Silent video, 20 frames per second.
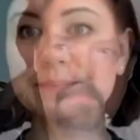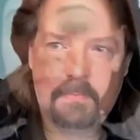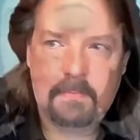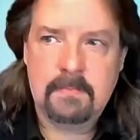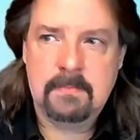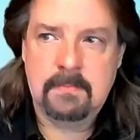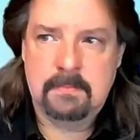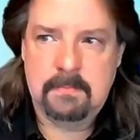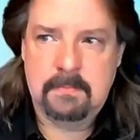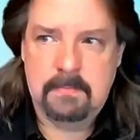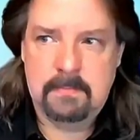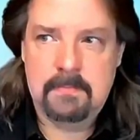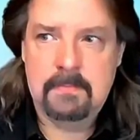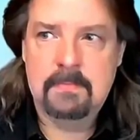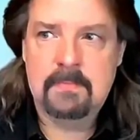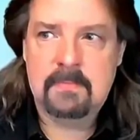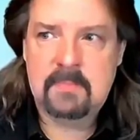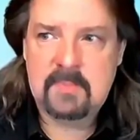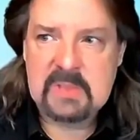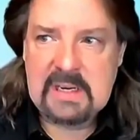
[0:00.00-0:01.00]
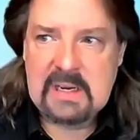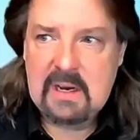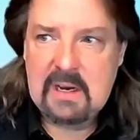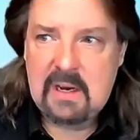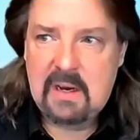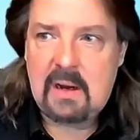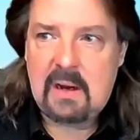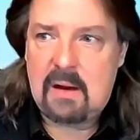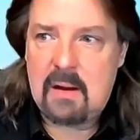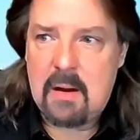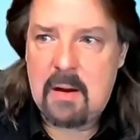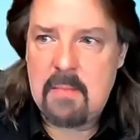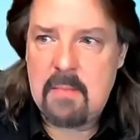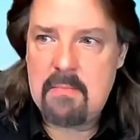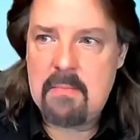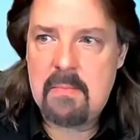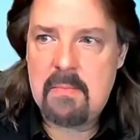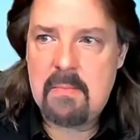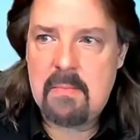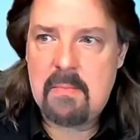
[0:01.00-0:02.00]
Mm.
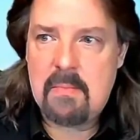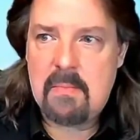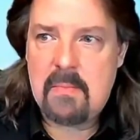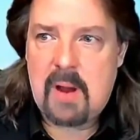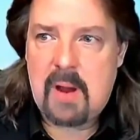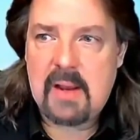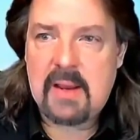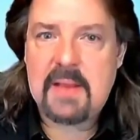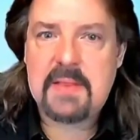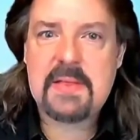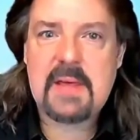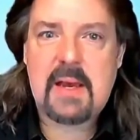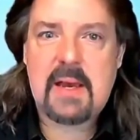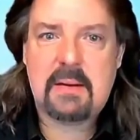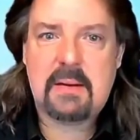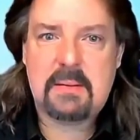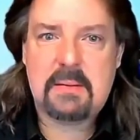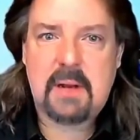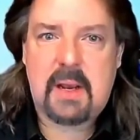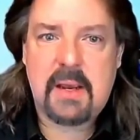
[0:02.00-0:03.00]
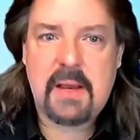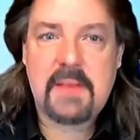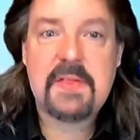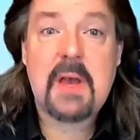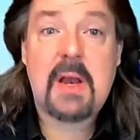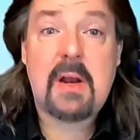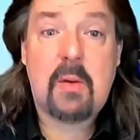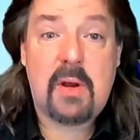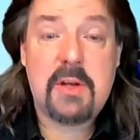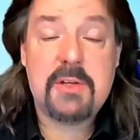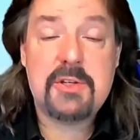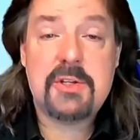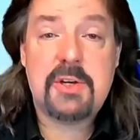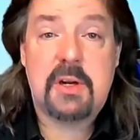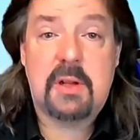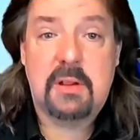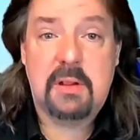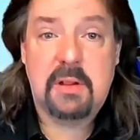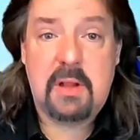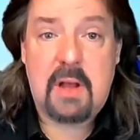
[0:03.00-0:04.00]
Um, I get that I get that question
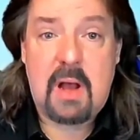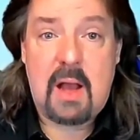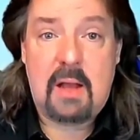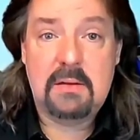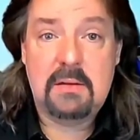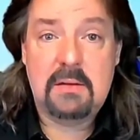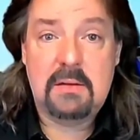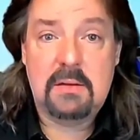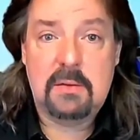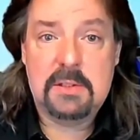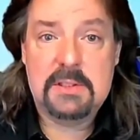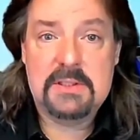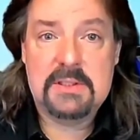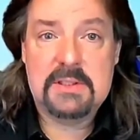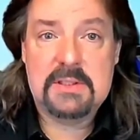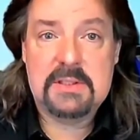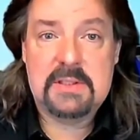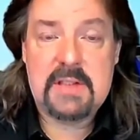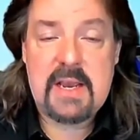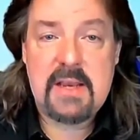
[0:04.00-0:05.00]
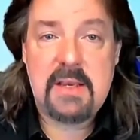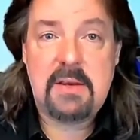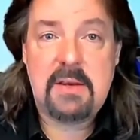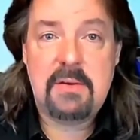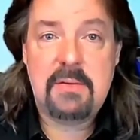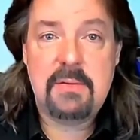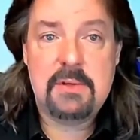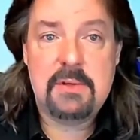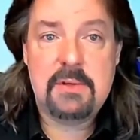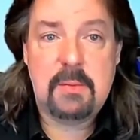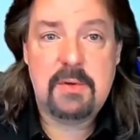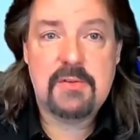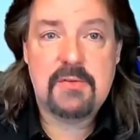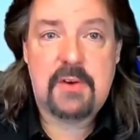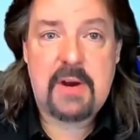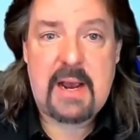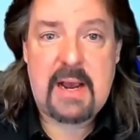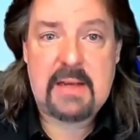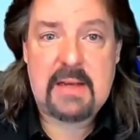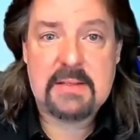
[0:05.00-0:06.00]
a lot, Larissa, and thank you so much
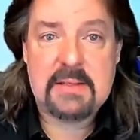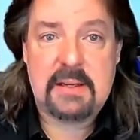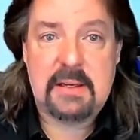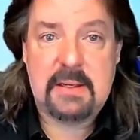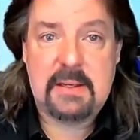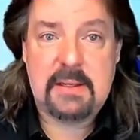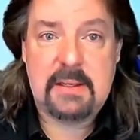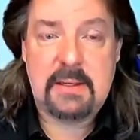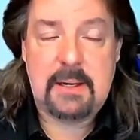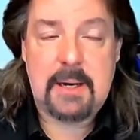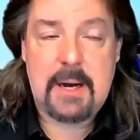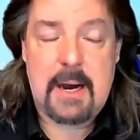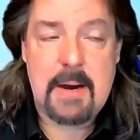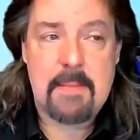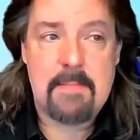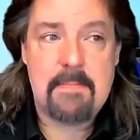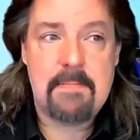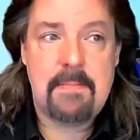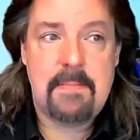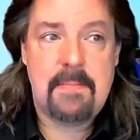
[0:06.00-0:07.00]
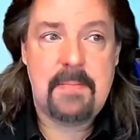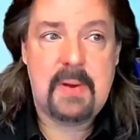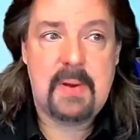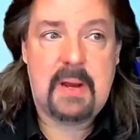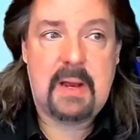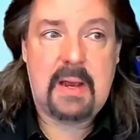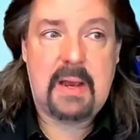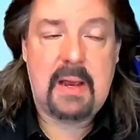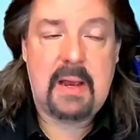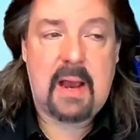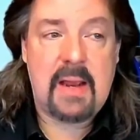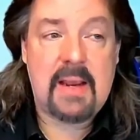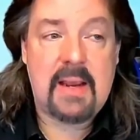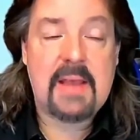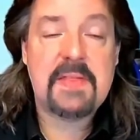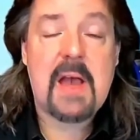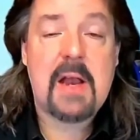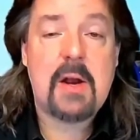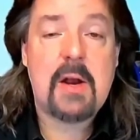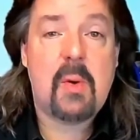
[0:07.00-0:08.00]
for asking. Um, I
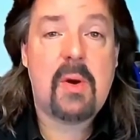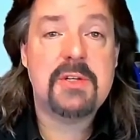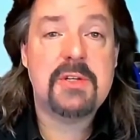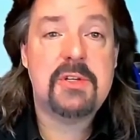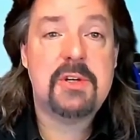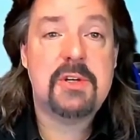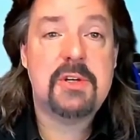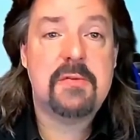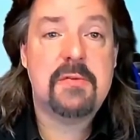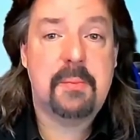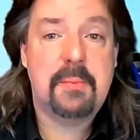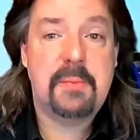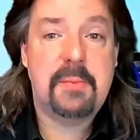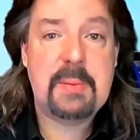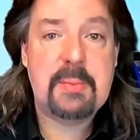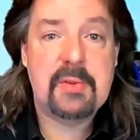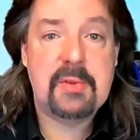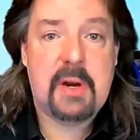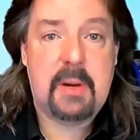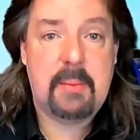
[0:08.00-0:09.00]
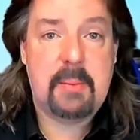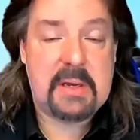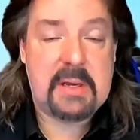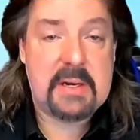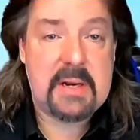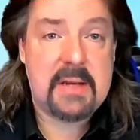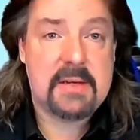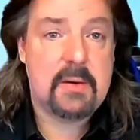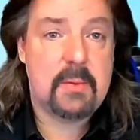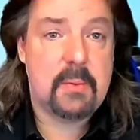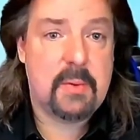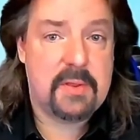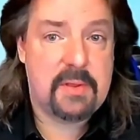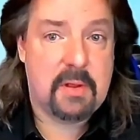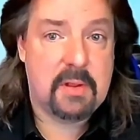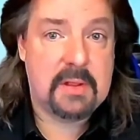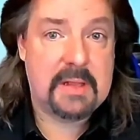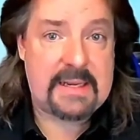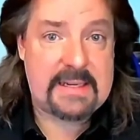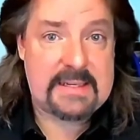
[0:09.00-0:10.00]
get that question from people that I'm connected with
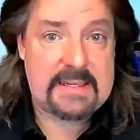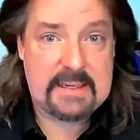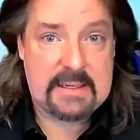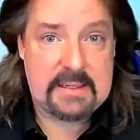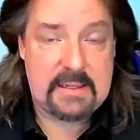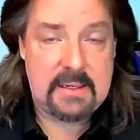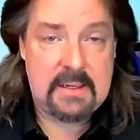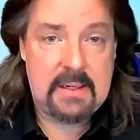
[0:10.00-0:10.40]
on LinkedIn.